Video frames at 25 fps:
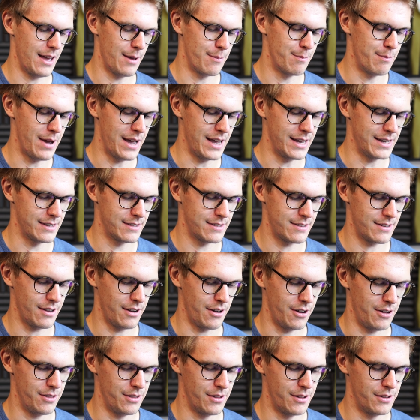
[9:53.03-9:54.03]
based
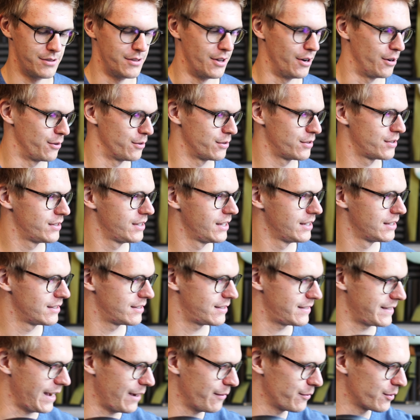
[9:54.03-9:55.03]
on those
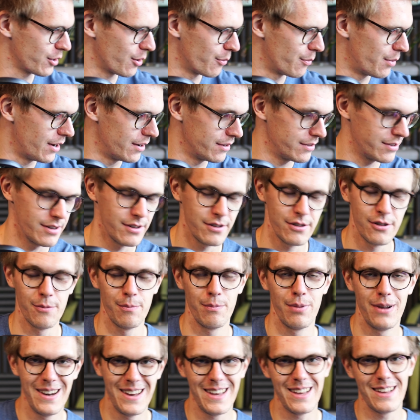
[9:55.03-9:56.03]
sound comparisons. So
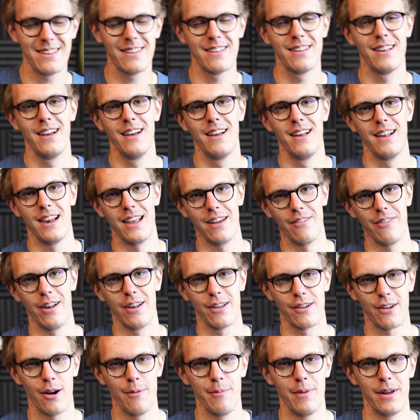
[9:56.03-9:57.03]
please leave a
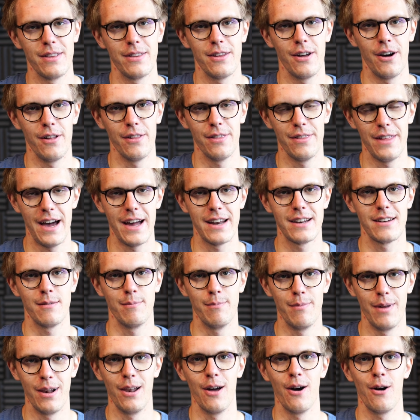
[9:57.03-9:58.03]
comment on
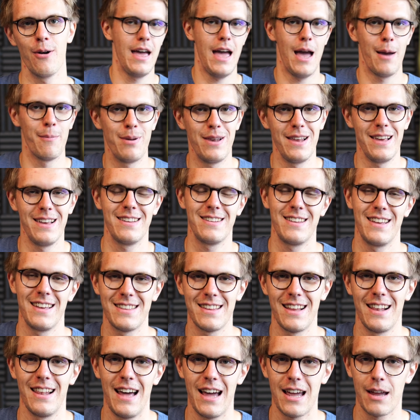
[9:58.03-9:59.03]
that below, and please hit
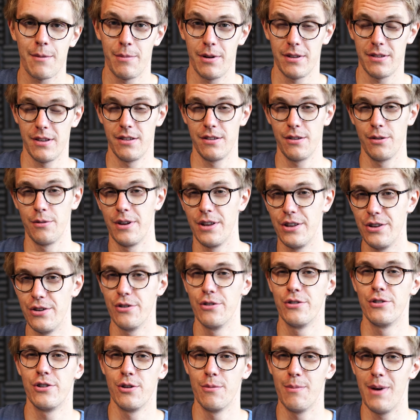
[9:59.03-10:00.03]
the like button so the
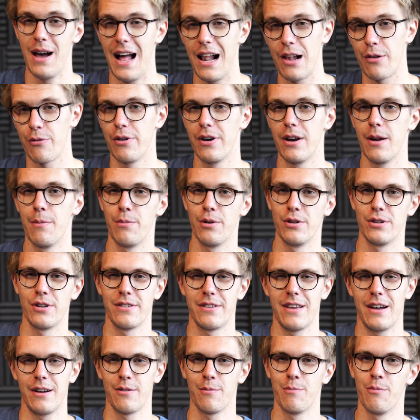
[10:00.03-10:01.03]
YouTube algorithm
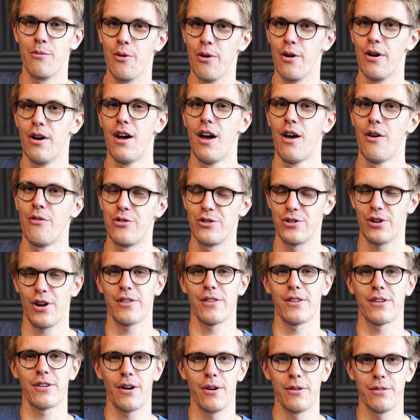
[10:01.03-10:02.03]
pushes out more
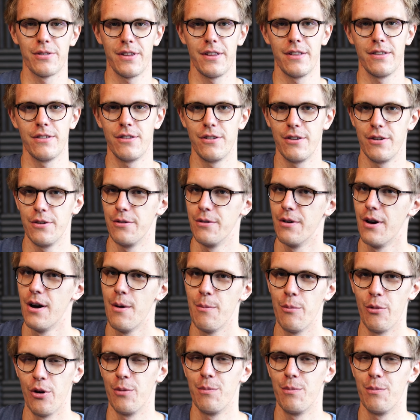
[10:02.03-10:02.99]
Frusciante content to more